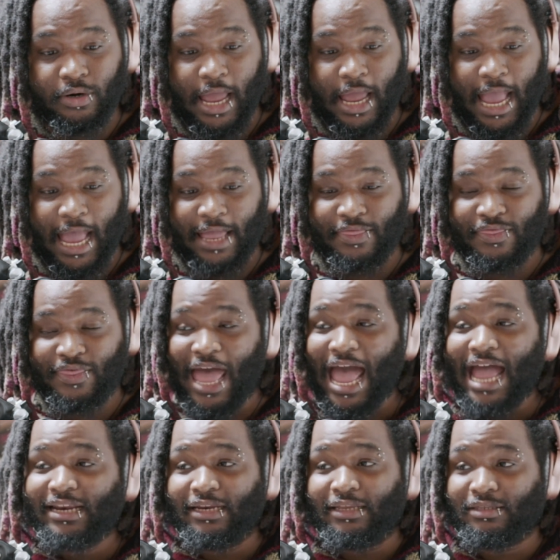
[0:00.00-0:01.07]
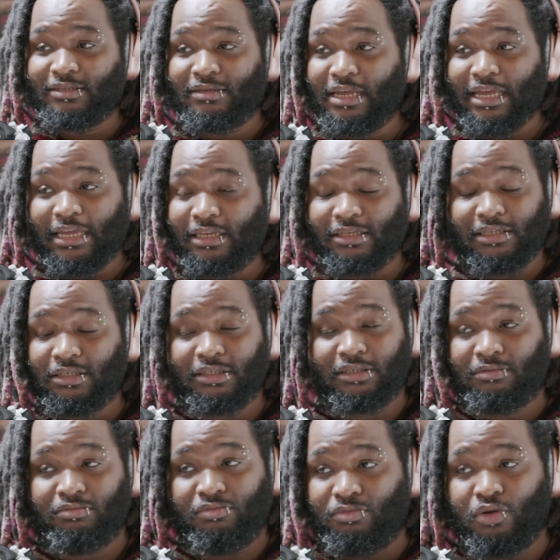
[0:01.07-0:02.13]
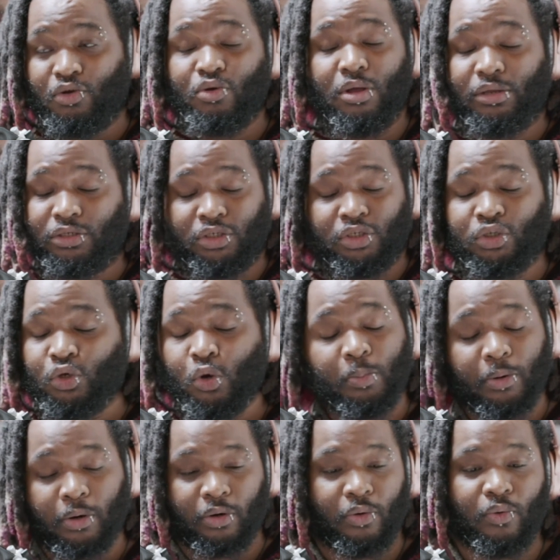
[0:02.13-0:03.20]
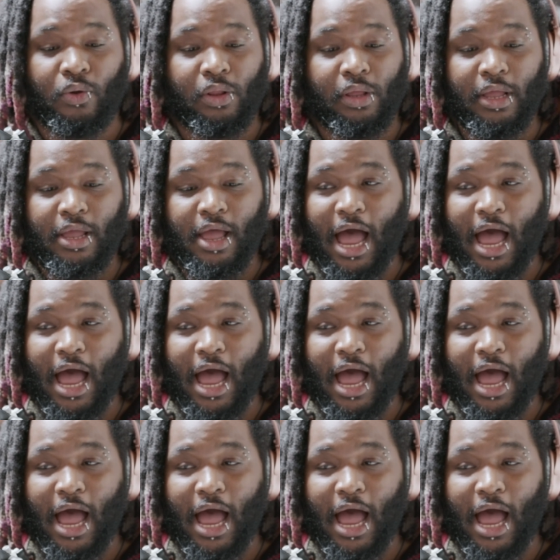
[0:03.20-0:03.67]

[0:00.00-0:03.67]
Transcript: And that is super cool.